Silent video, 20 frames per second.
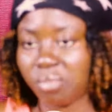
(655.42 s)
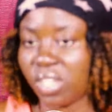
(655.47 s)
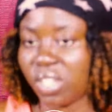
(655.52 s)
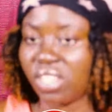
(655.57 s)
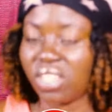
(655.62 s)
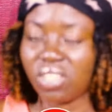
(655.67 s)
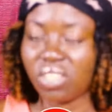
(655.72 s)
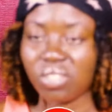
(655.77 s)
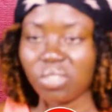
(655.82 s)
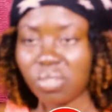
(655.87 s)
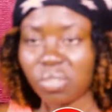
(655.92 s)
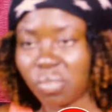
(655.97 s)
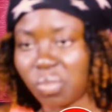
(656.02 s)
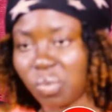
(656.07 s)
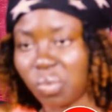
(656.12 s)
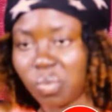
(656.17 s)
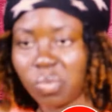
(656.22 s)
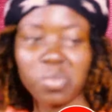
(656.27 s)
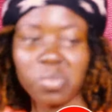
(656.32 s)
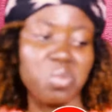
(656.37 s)
father should
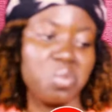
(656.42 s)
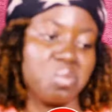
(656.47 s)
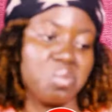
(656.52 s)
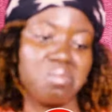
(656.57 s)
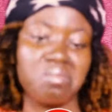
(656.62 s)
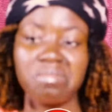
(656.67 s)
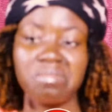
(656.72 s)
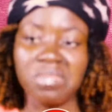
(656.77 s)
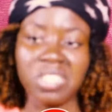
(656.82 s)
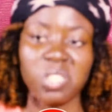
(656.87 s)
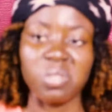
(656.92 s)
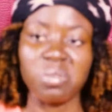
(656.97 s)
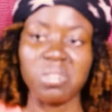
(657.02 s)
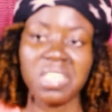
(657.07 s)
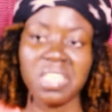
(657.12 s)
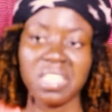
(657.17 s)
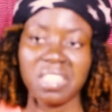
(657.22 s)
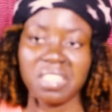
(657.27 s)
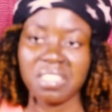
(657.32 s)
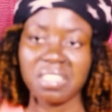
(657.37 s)
go to
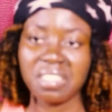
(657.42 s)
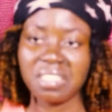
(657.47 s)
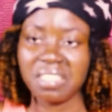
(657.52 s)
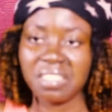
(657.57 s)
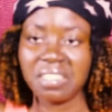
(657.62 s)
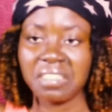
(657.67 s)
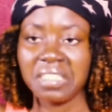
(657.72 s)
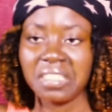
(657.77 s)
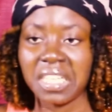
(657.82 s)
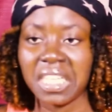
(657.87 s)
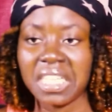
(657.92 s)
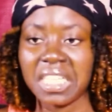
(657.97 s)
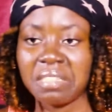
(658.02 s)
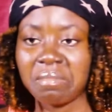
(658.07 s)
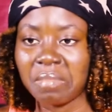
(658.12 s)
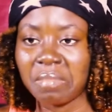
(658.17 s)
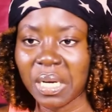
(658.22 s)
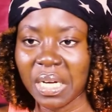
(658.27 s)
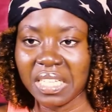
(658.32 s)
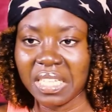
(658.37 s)
UK and
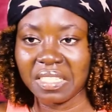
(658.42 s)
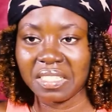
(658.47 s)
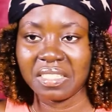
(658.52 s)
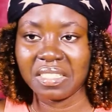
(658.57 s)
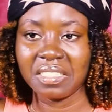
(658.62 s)
mine.